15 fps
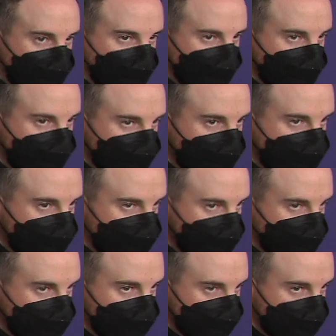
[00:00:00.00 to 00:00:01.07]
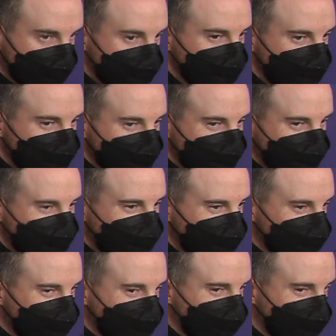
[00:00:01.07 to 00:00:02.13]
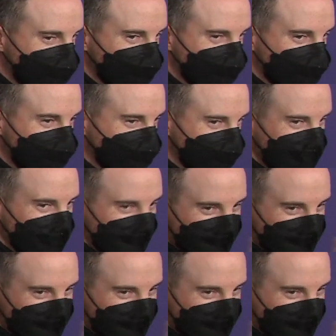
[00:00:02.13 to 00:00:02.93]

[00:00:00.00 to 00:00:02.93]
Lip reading: This person isn't speaking.